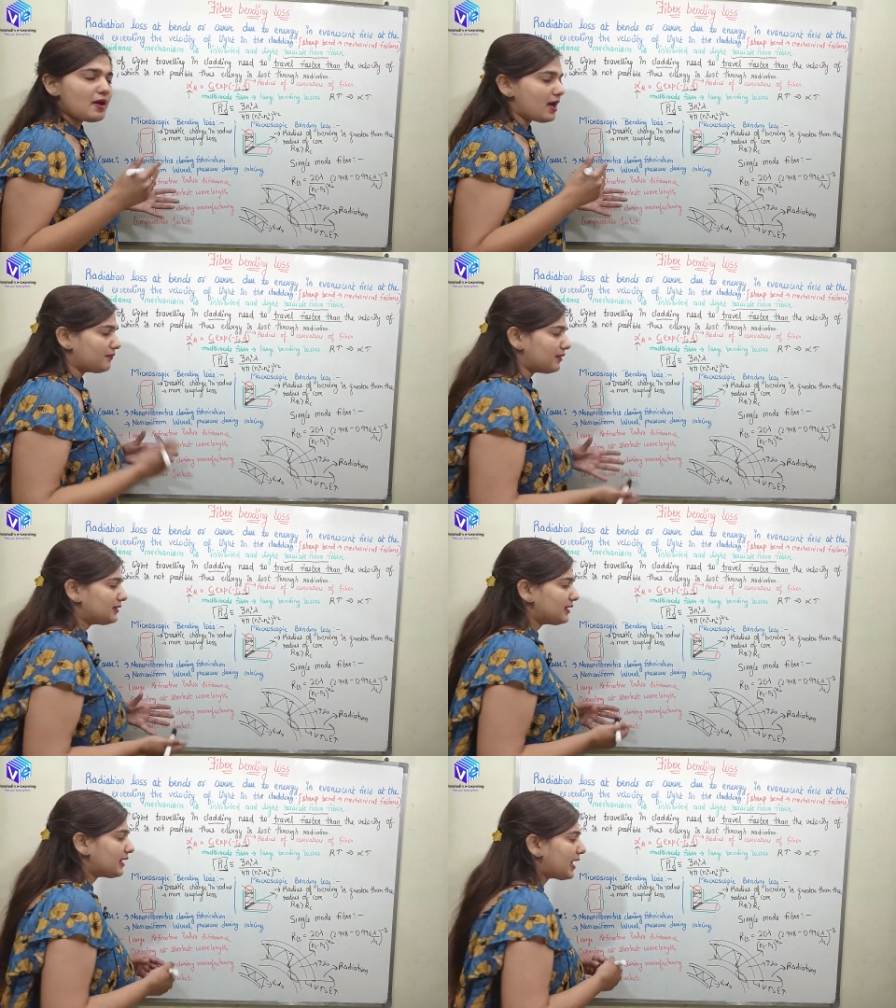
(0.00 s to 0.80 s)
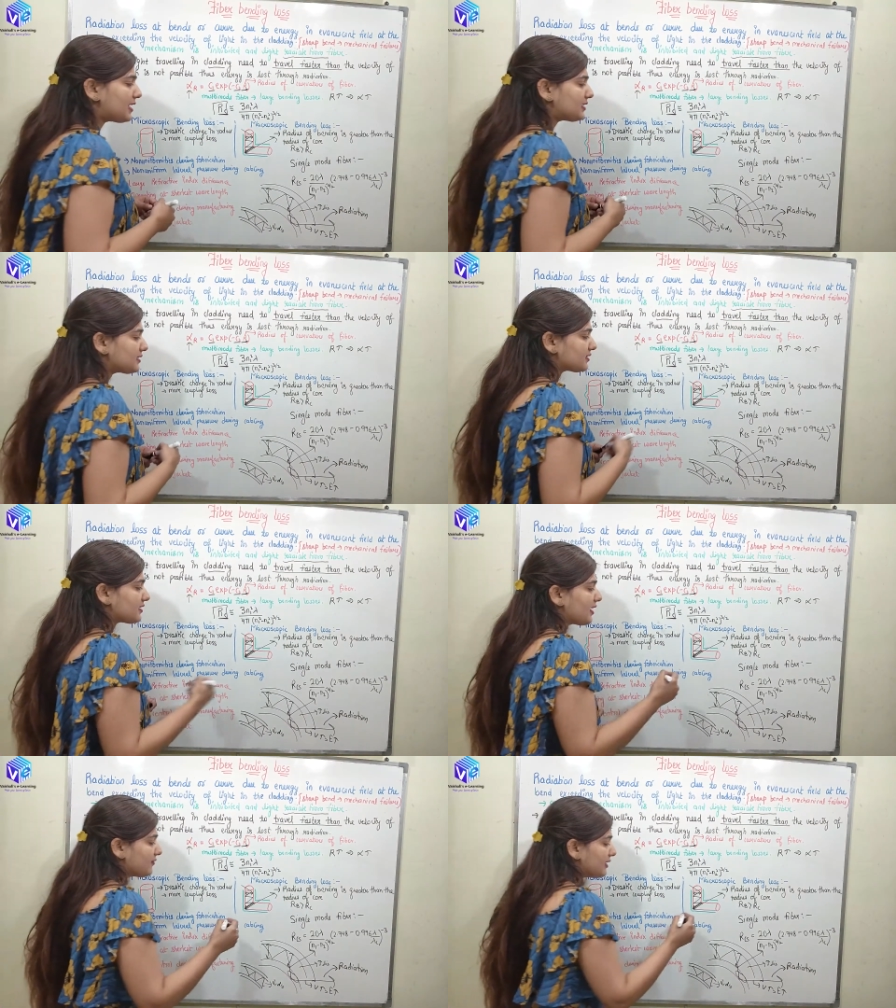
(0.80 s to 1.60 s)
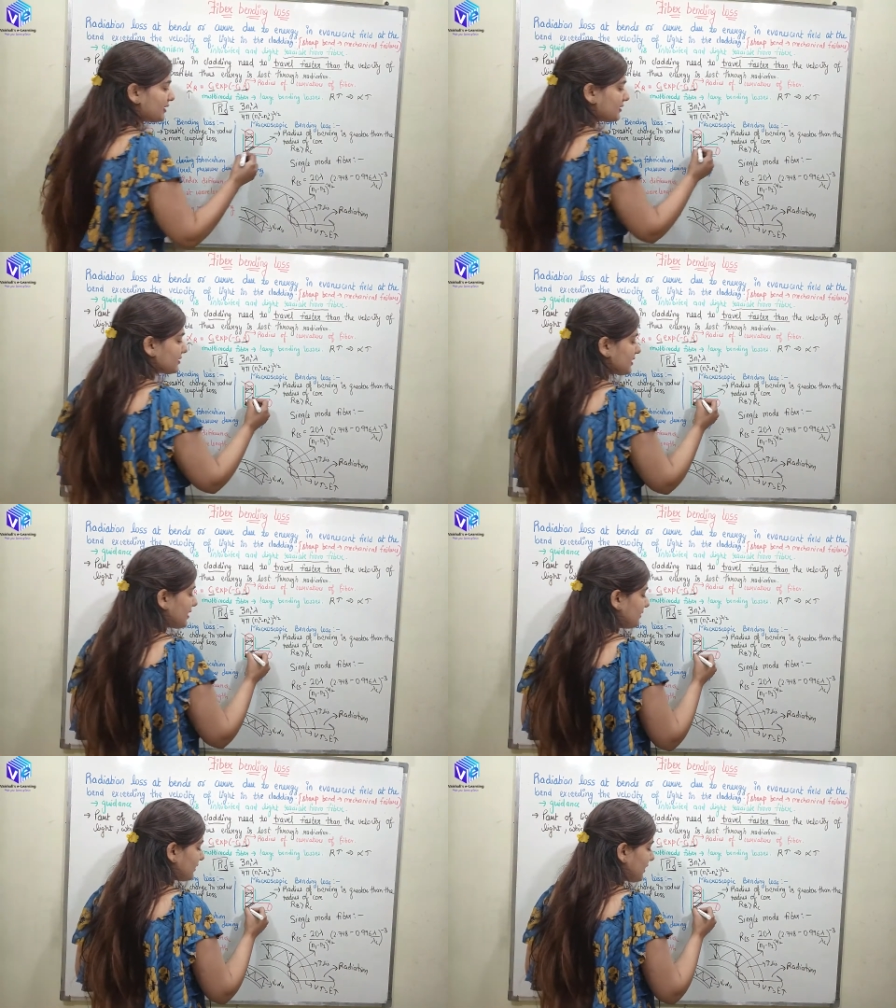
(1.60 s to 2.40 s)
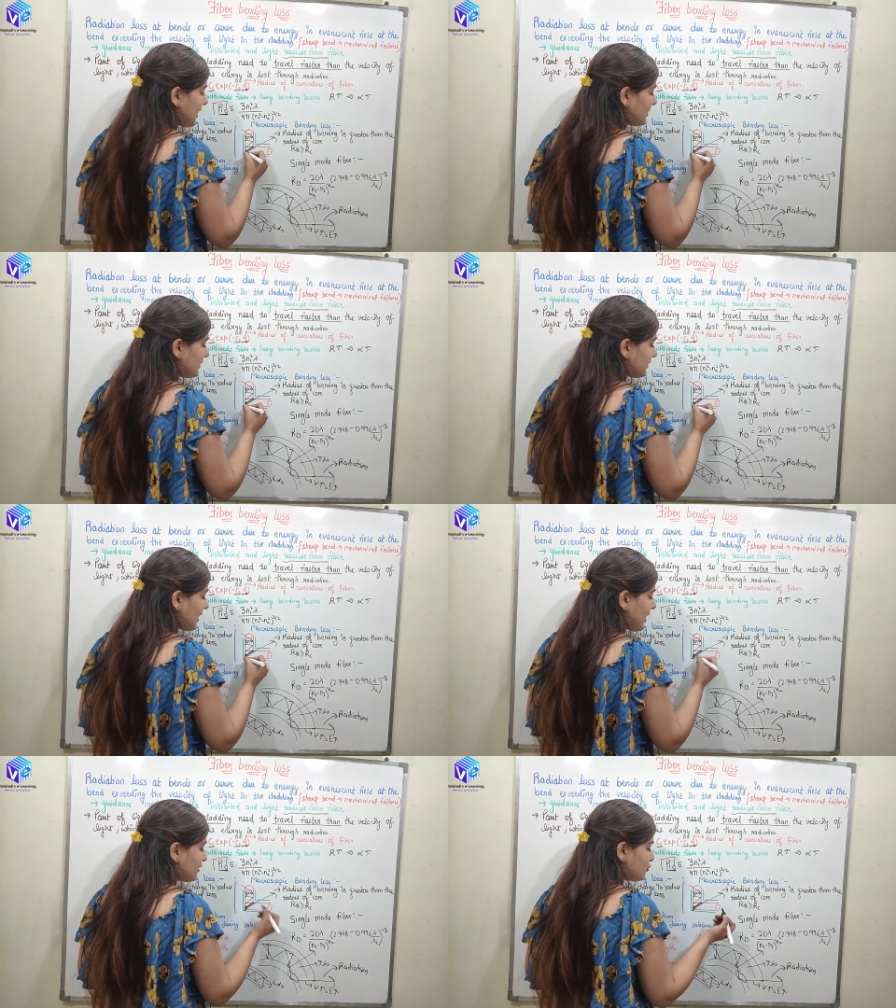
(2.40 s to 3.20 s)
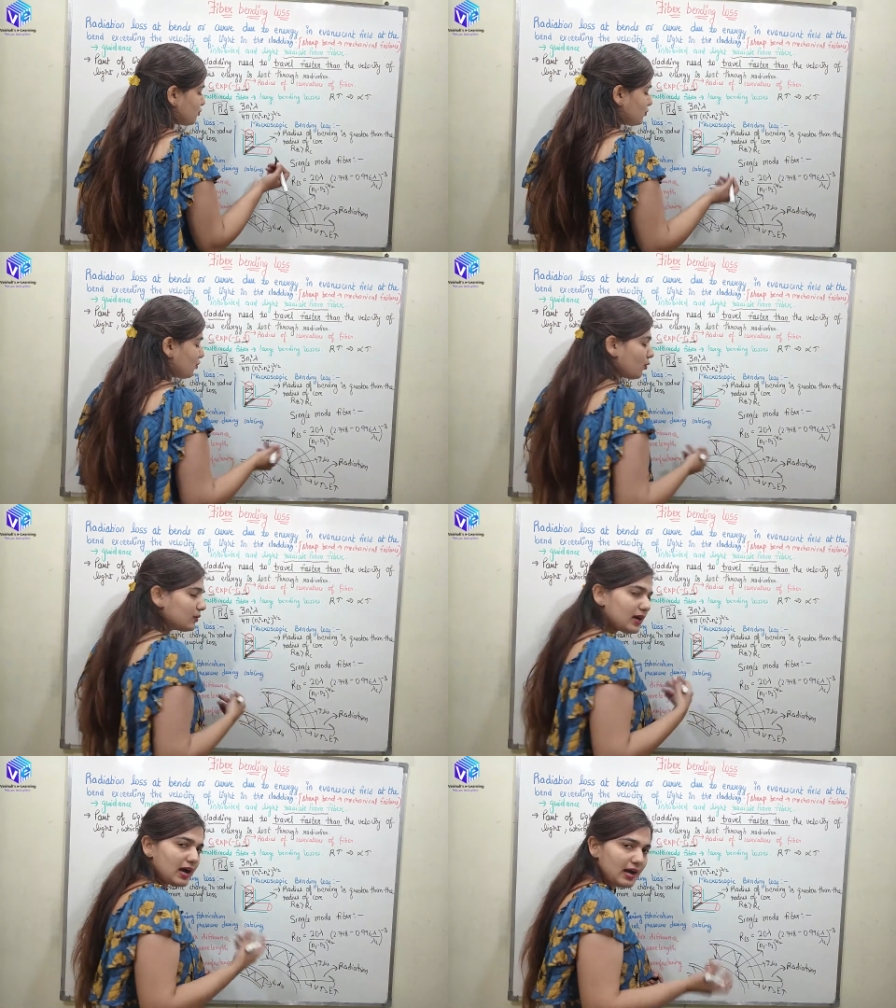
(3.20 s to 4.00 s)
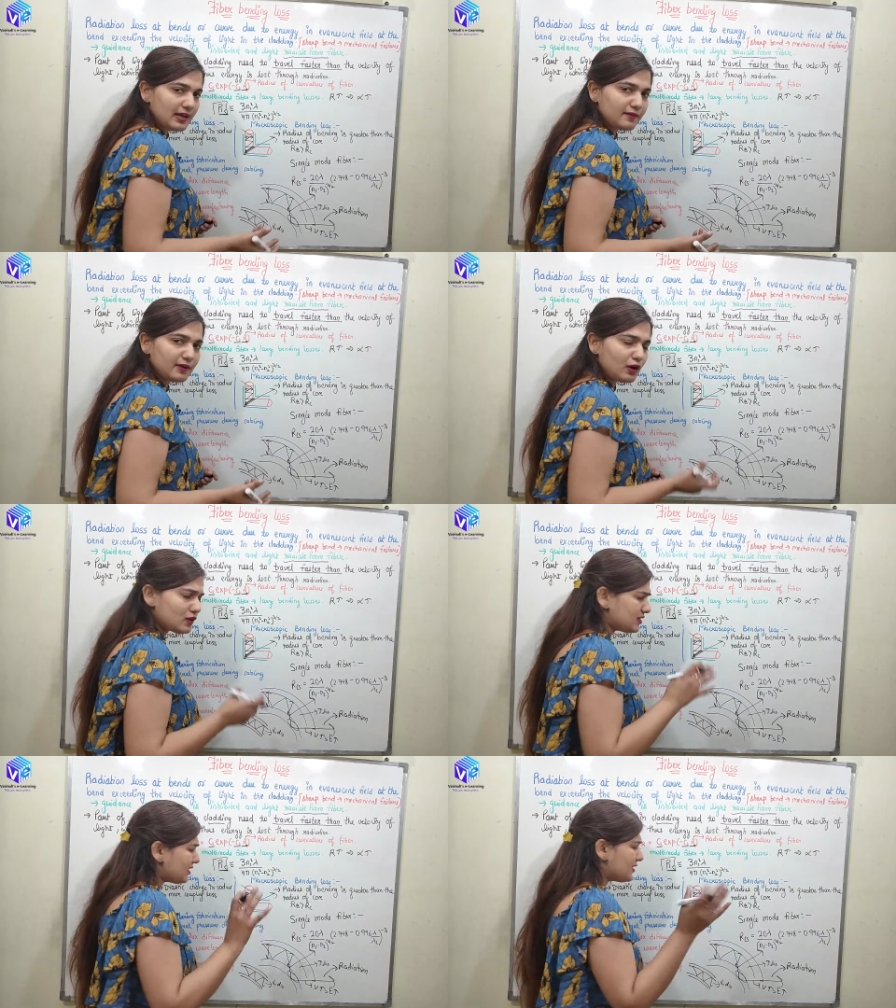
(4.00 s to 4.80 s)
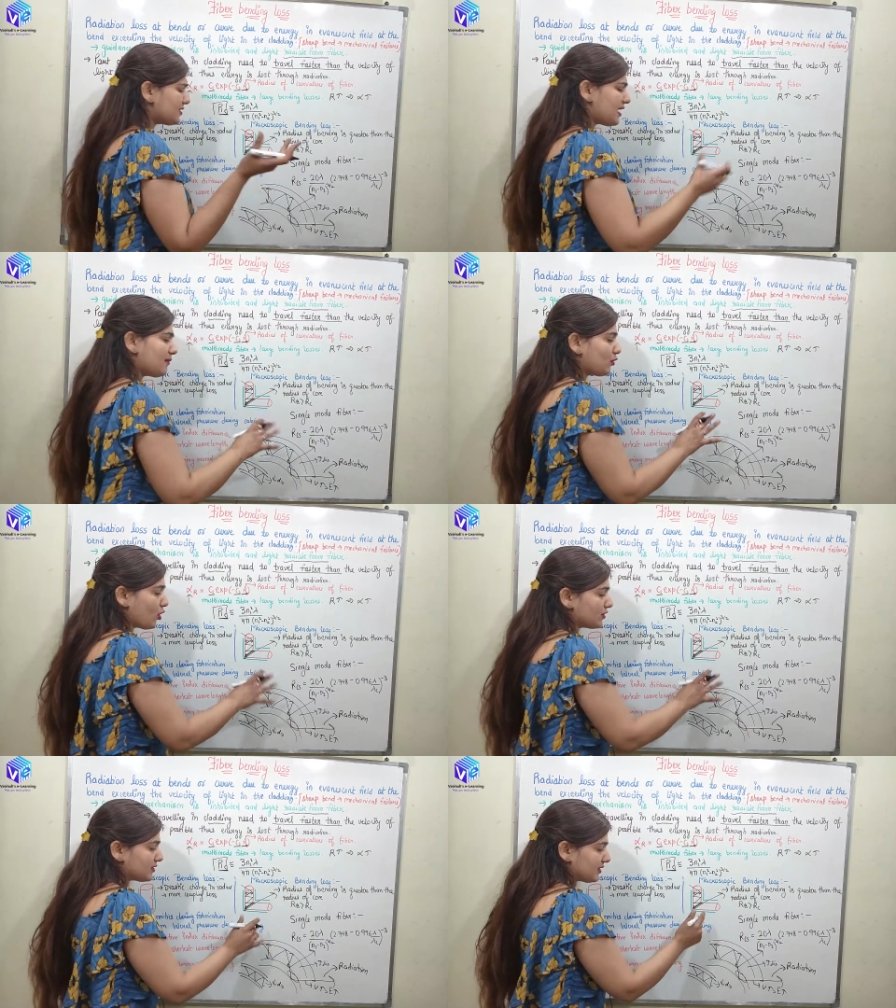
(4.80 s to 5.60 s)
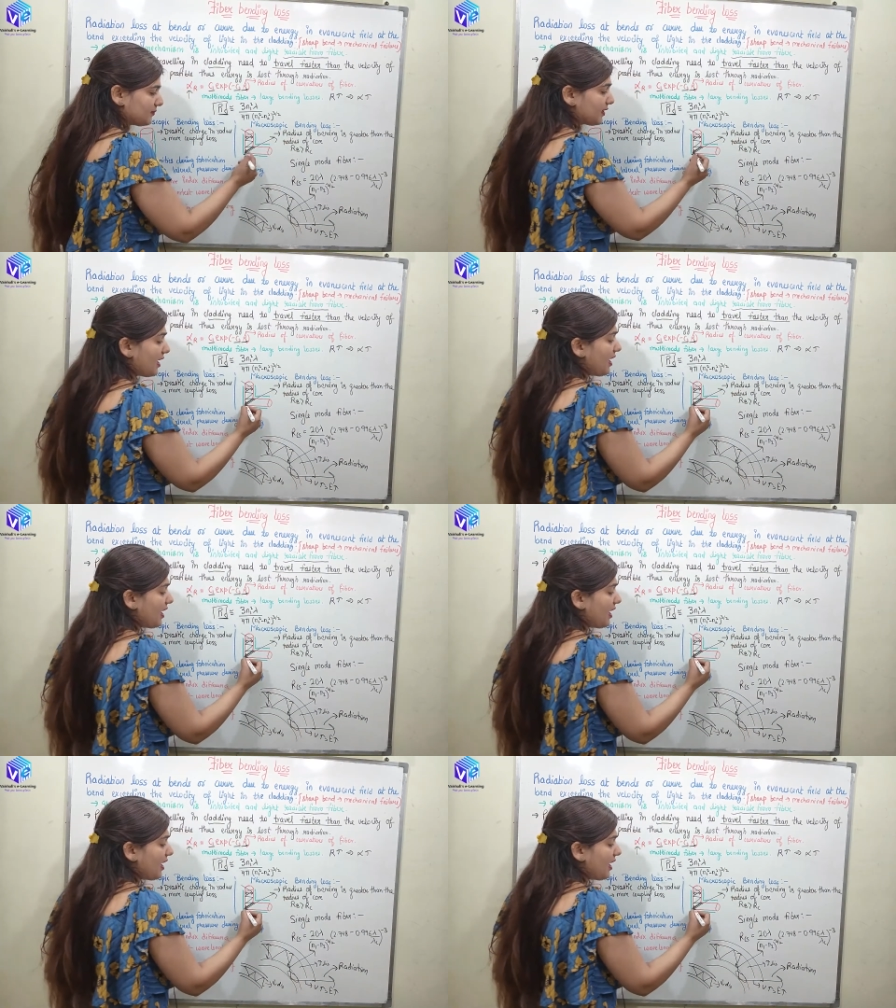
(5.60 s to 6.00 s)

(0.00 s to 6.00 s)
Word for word: and when the light is traveling inside the cladding it has to go with a higher velocity it's the same concept